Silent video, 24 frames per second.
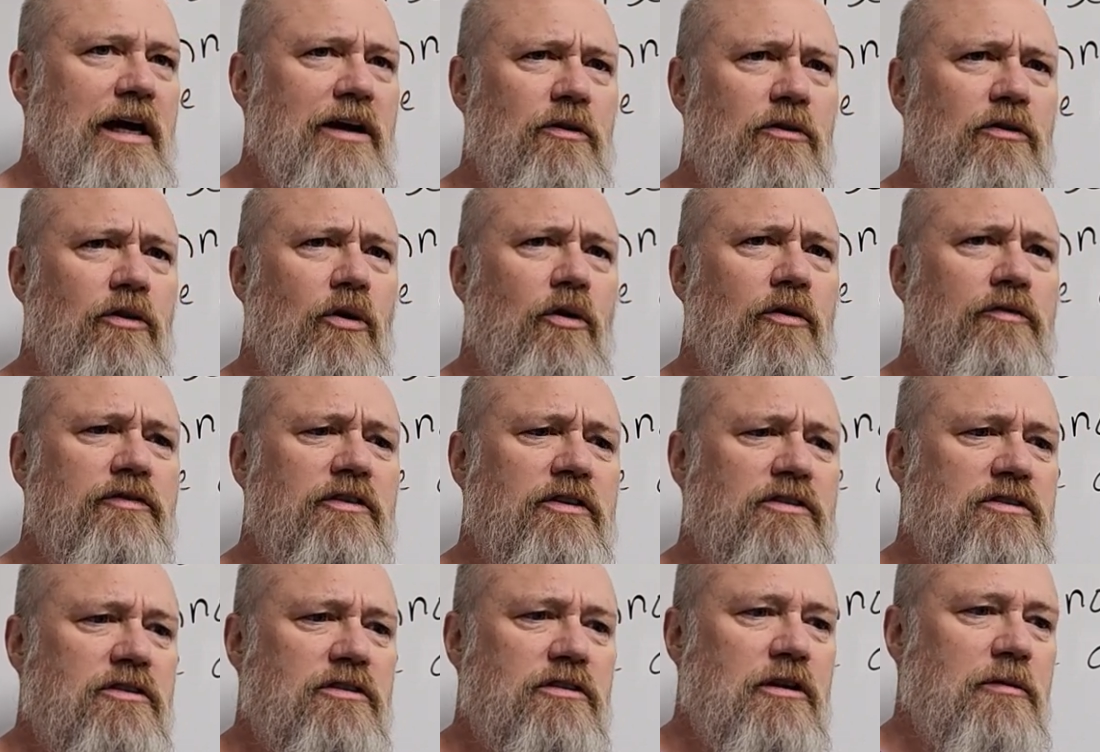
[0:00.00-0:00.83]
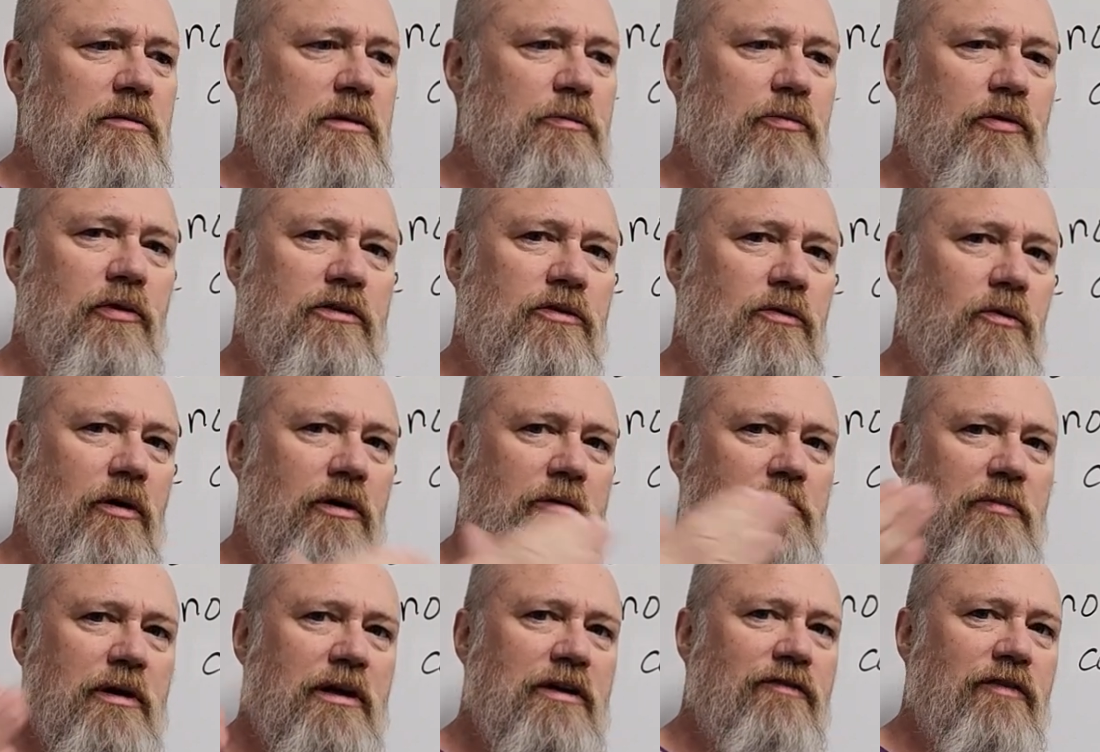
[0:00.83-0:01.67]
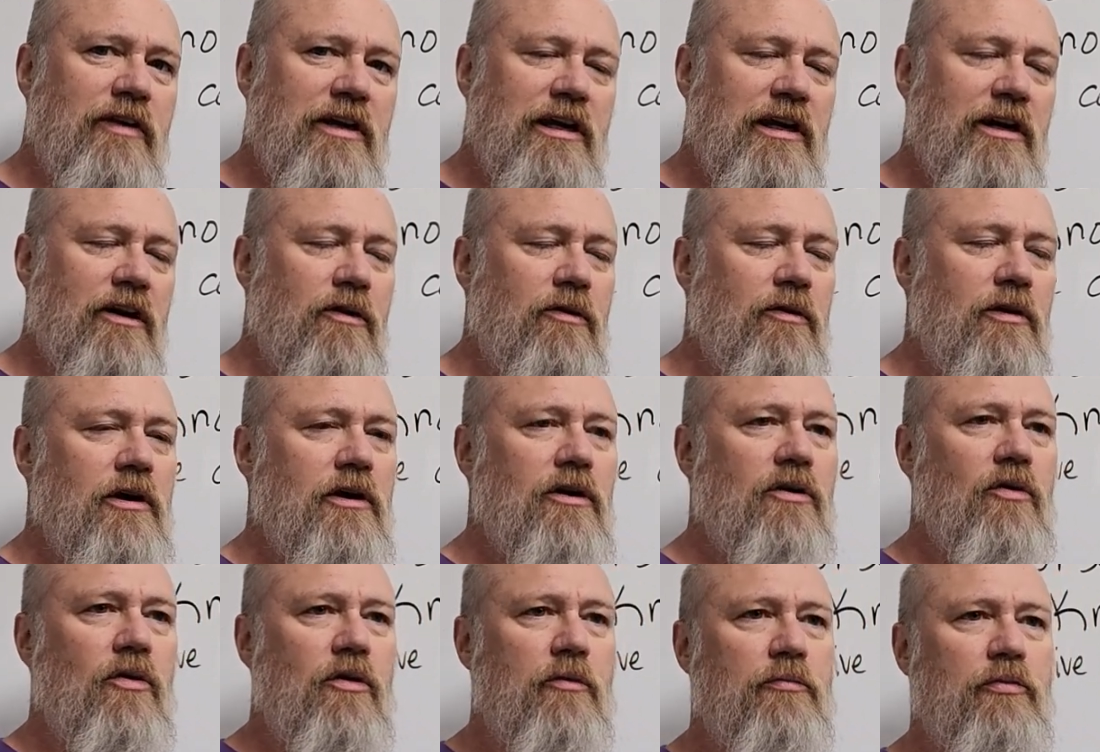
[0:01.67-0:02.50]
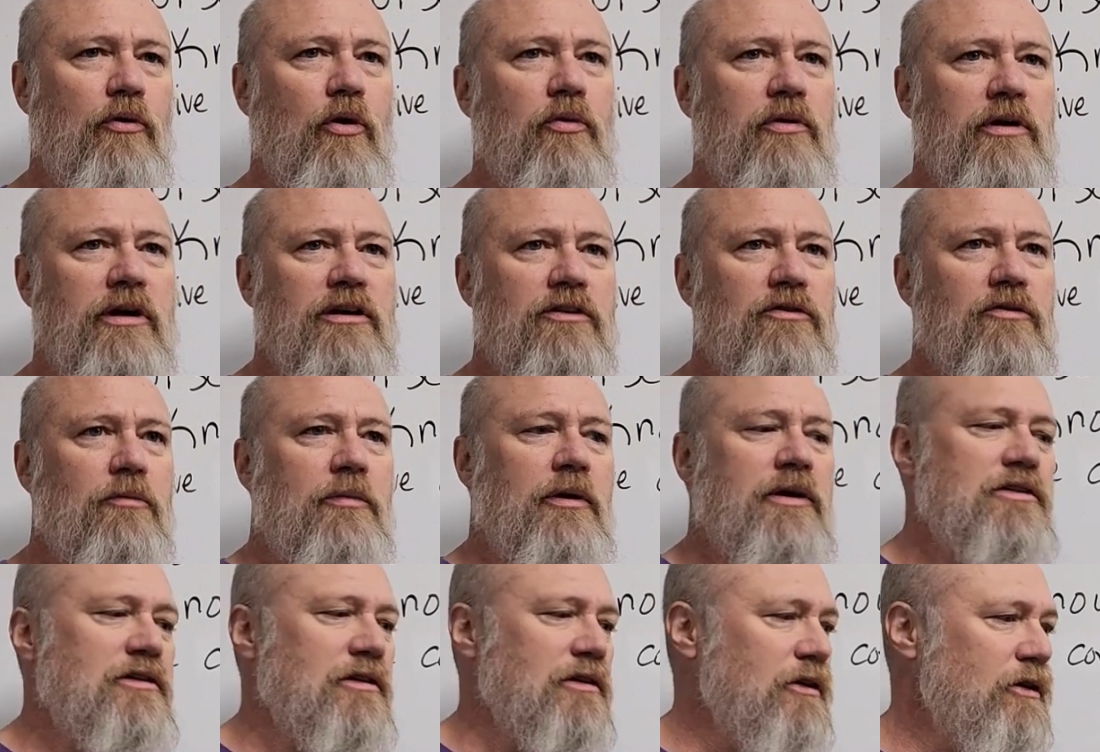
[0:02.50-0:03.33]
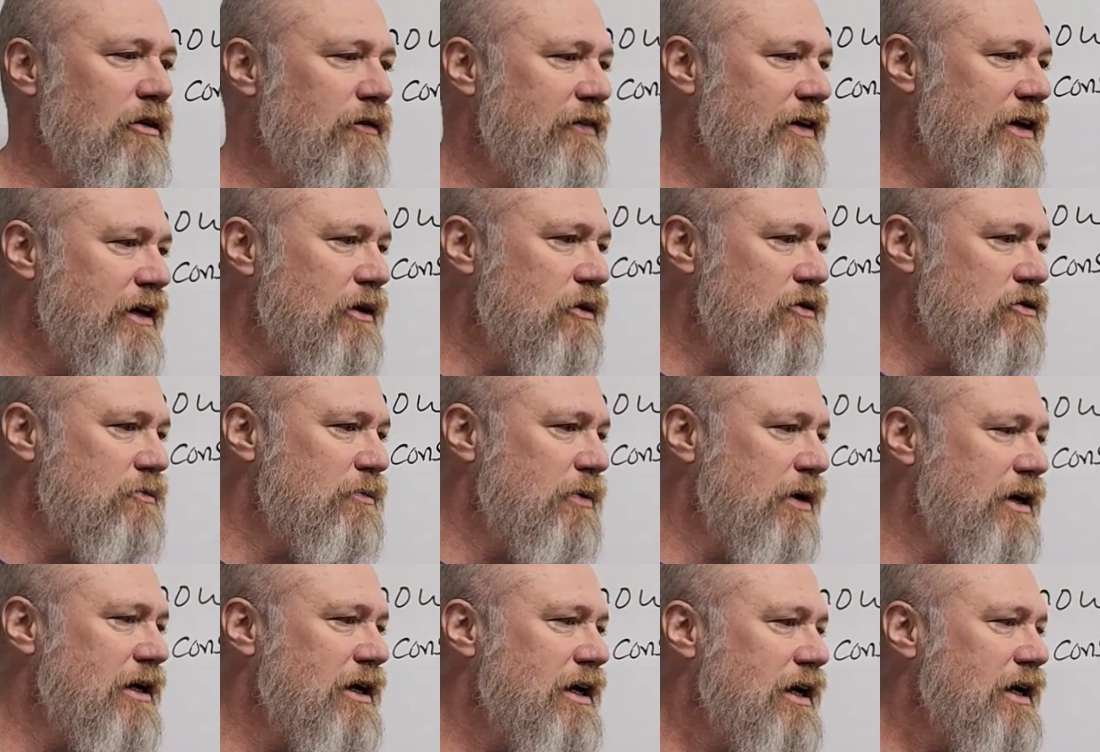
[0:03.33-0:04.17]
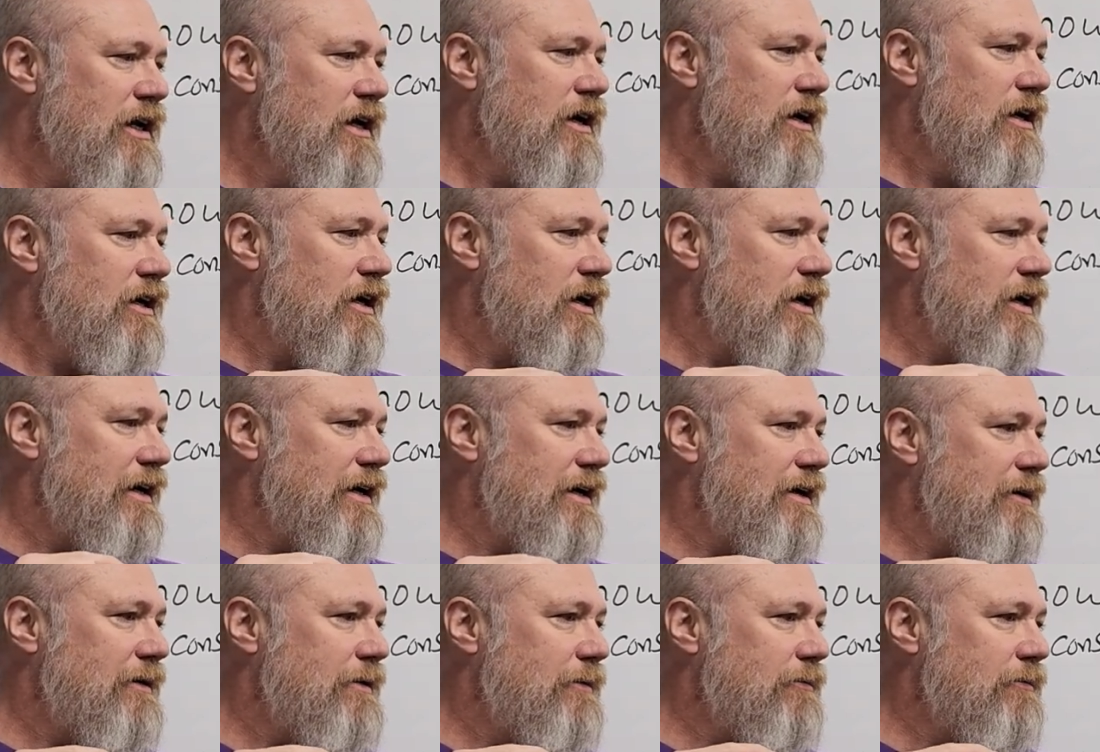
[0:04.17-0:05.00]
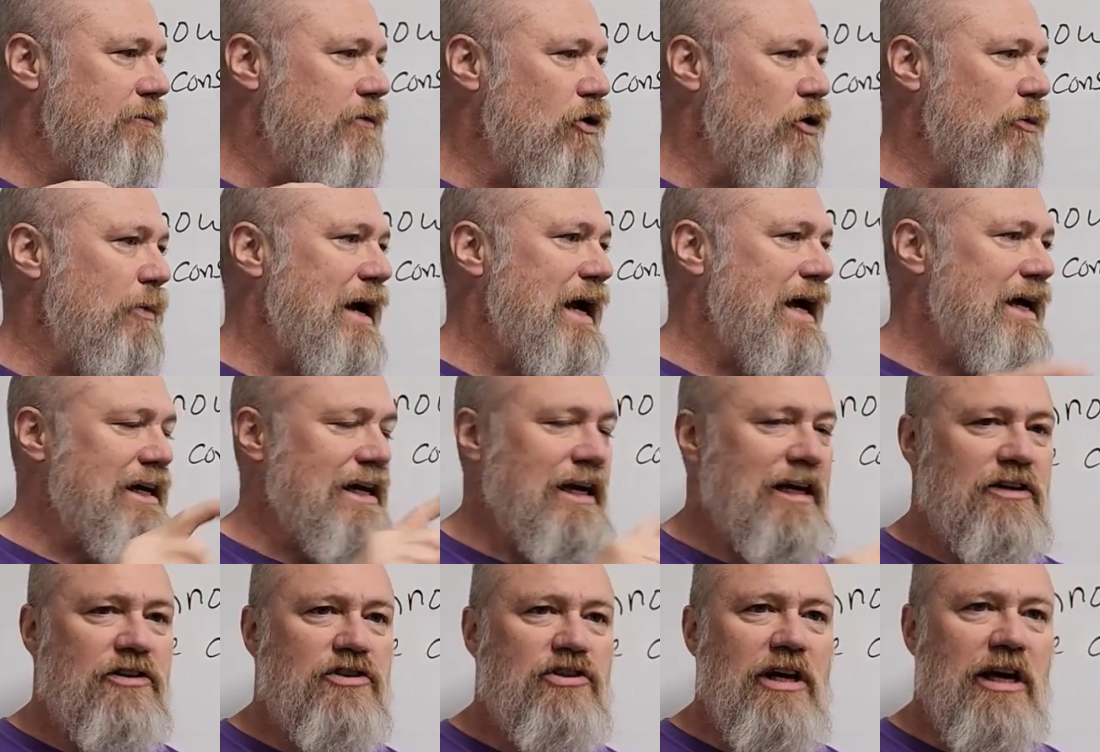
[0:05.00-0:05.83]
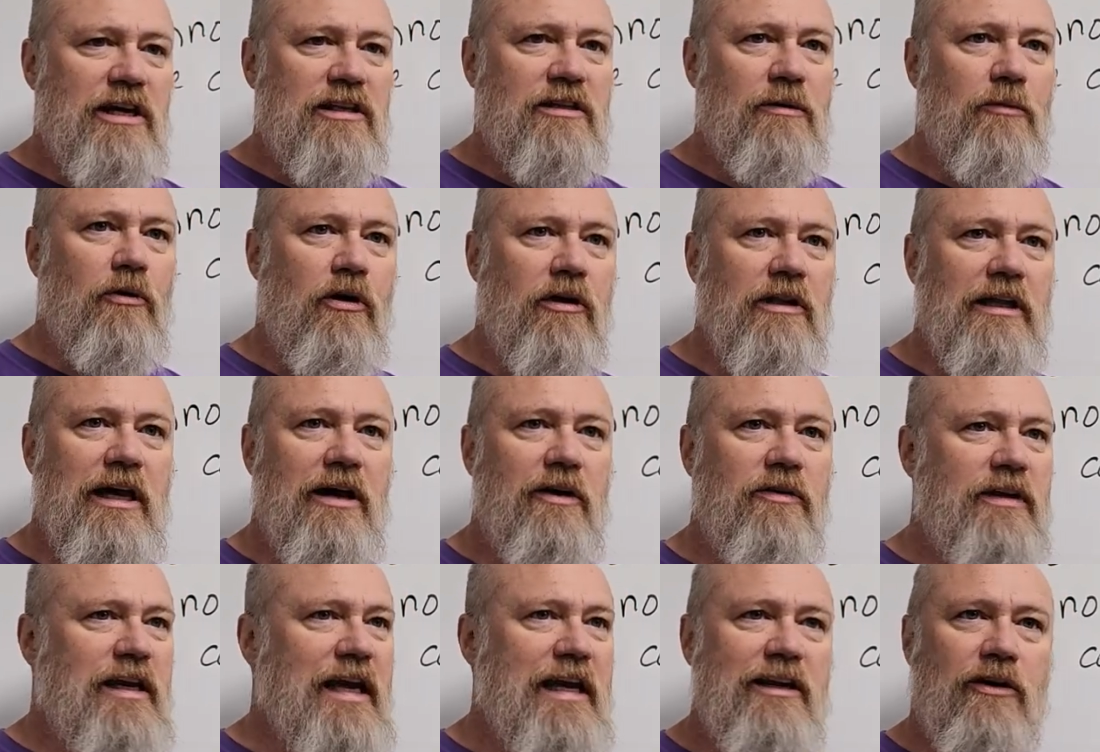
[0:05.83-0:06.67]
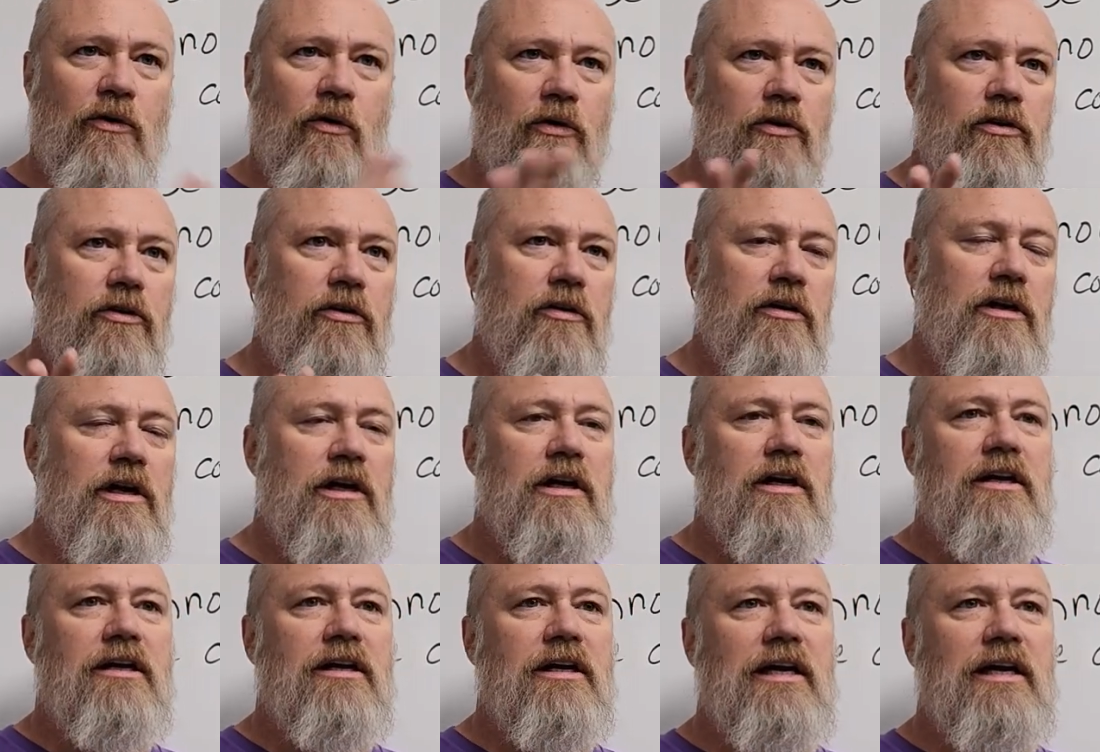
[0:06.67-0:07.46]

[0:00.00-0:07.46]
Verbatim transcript: I don't know if this is going to be put into one big video or broken into a bunch of little videos, but um, go back and check them all out, any order,